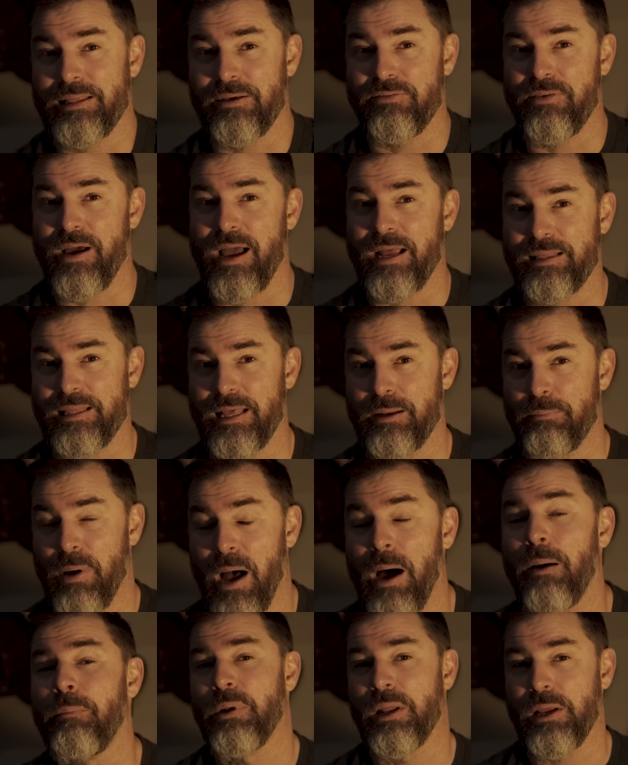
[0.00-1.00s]
the fact that
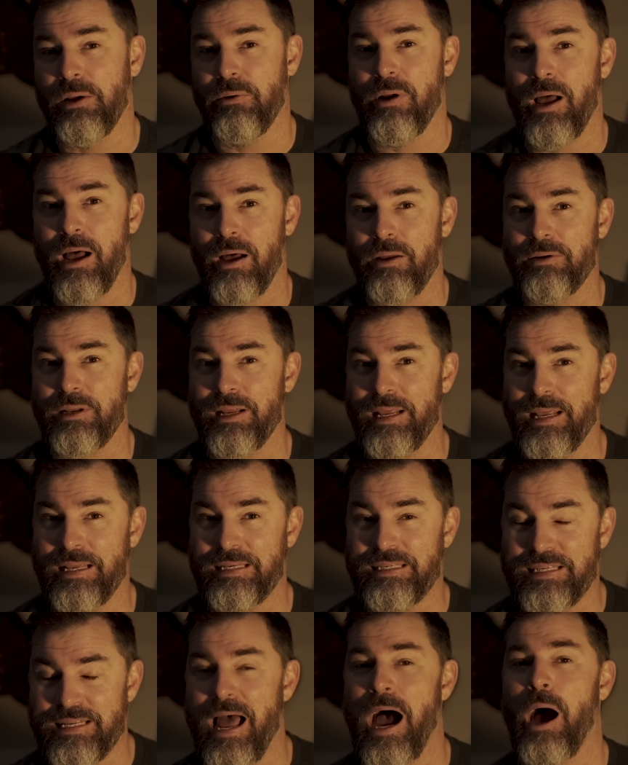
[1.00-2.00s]
public ground
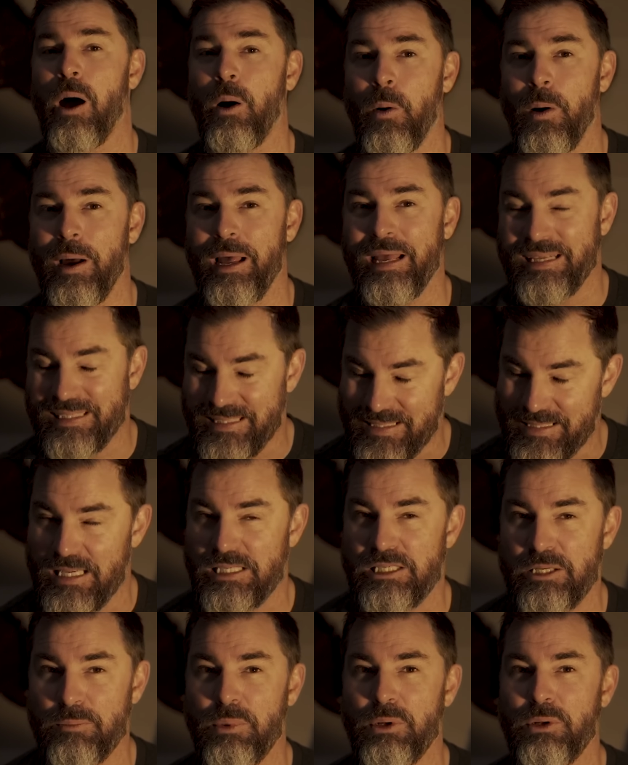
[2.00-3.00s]
is now
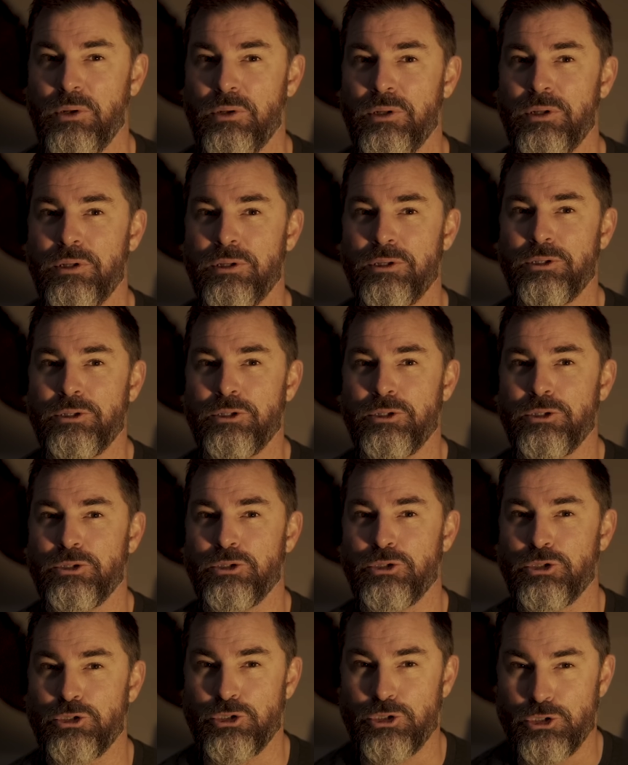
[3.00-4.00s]
accessible
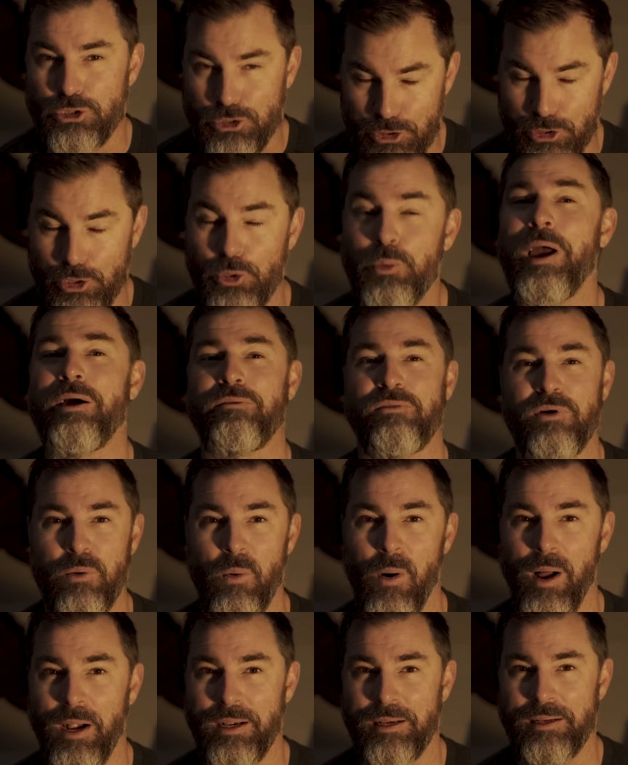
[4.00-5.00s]
to
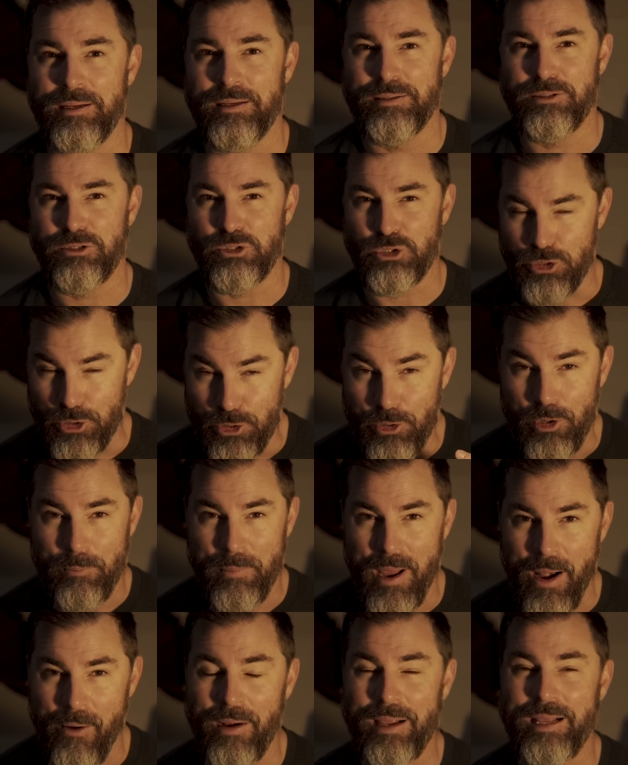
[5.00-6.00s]
everyone, to
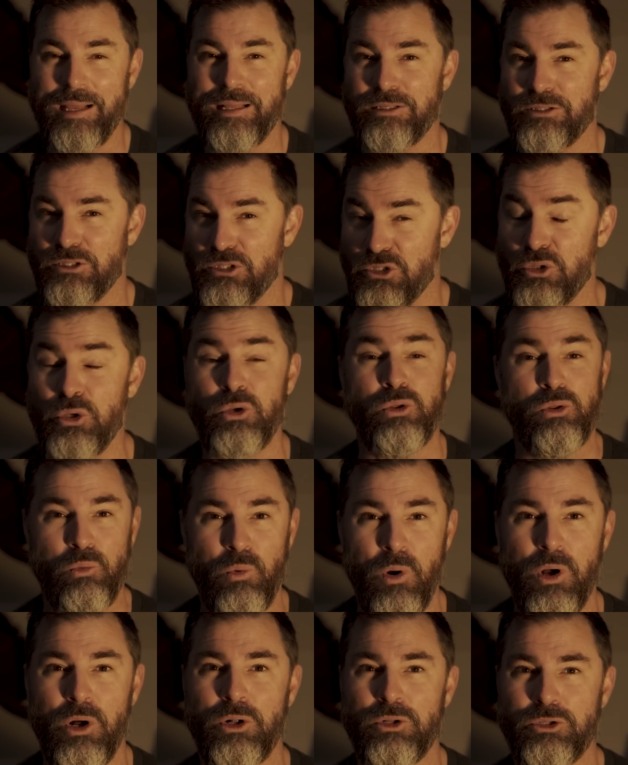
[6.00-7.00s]
Americans, to the
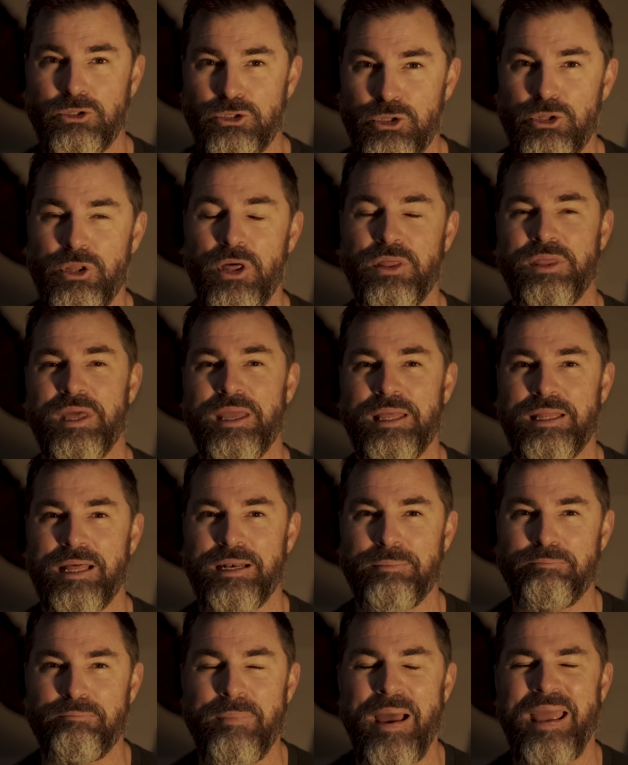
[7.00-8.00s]
world, to the thing
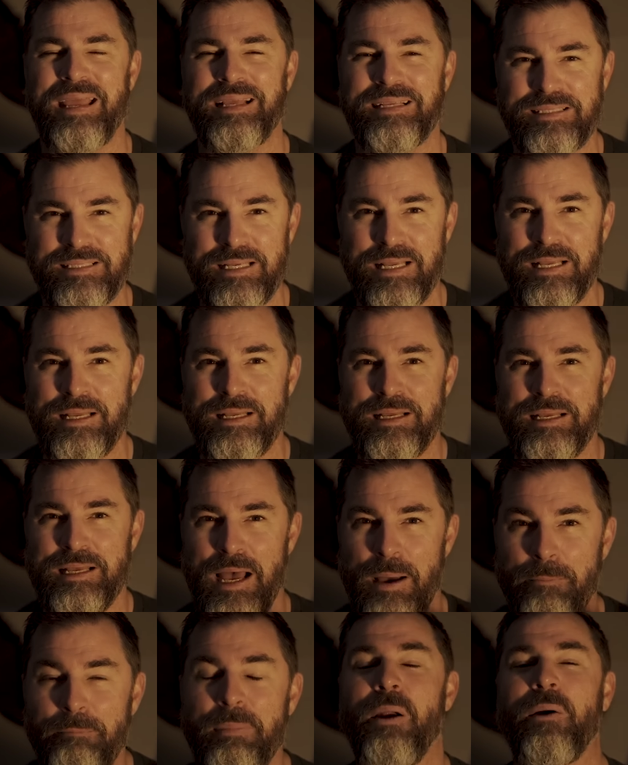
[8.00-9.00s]
that makes
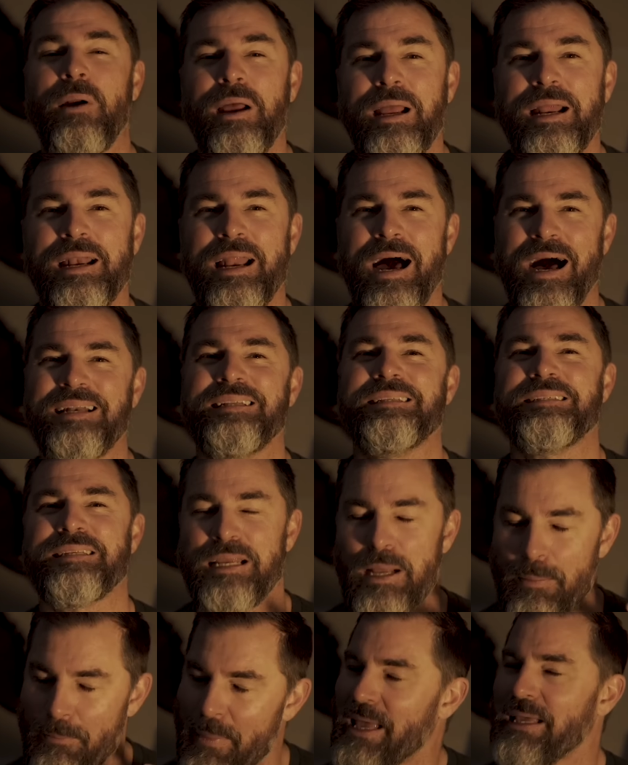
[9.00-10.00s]
American
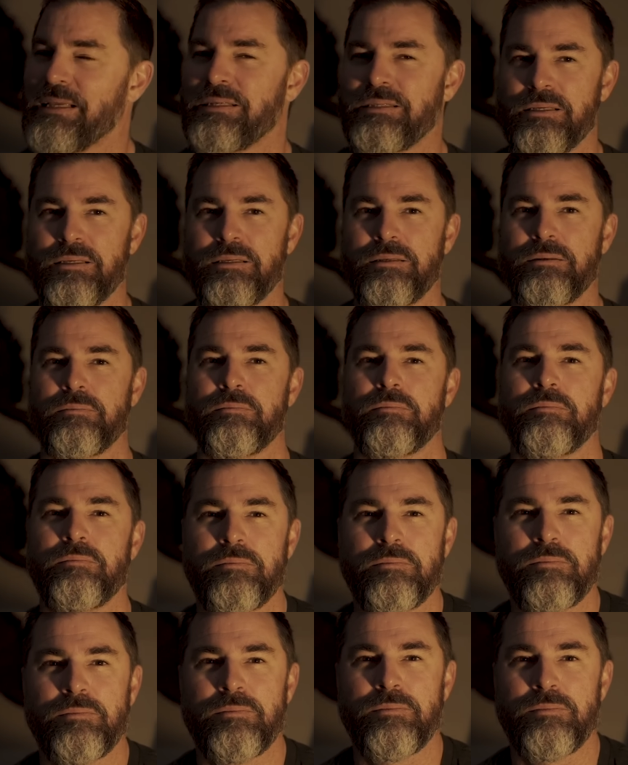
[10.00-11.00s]
hunting amazing.
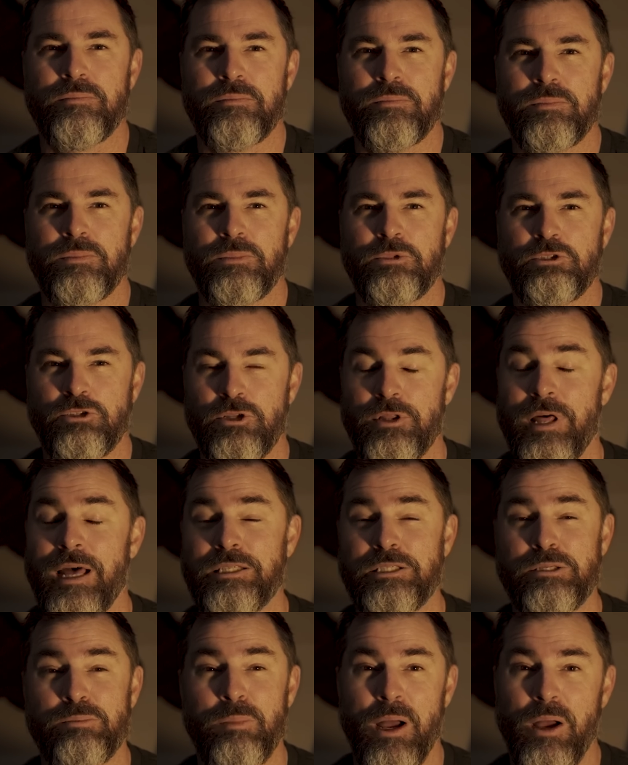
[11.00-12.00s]
So
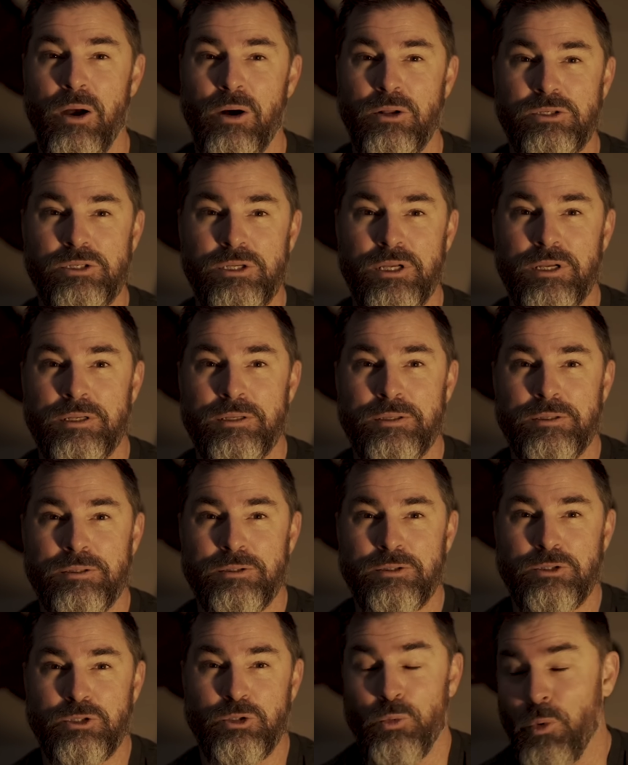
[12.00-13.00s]
that's my answer
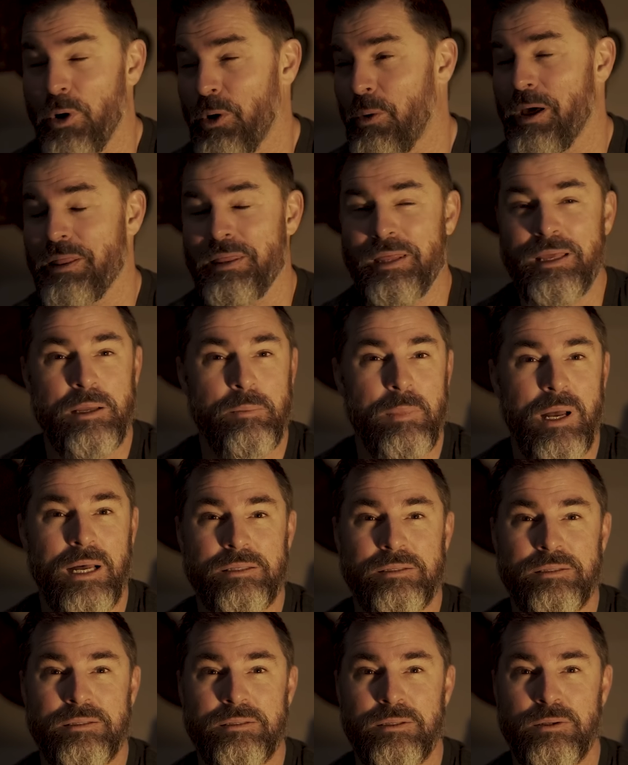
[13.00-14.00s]
to what do I think
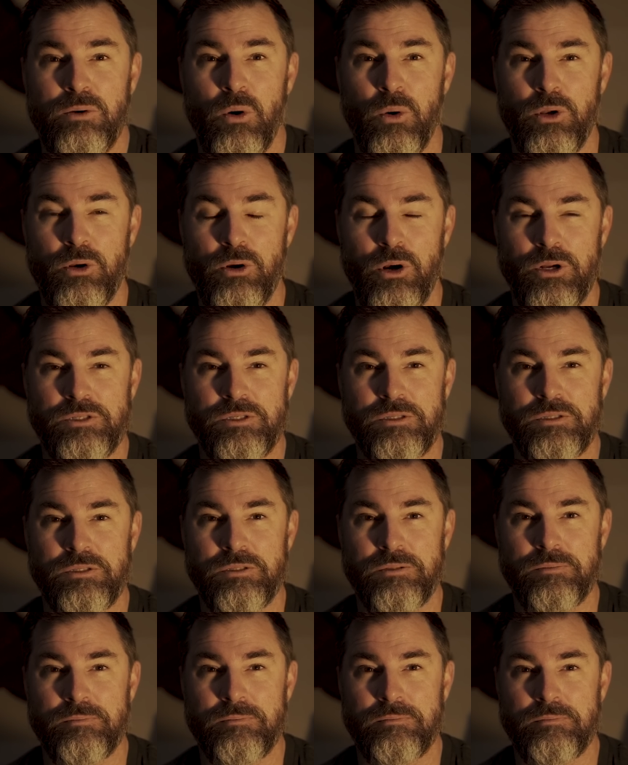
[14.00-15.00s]
about corner
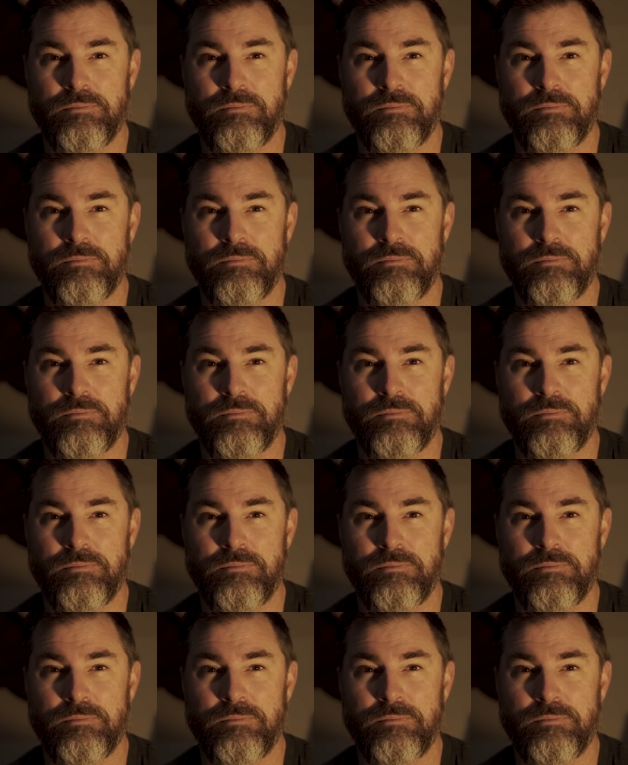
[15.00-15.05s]
crossings.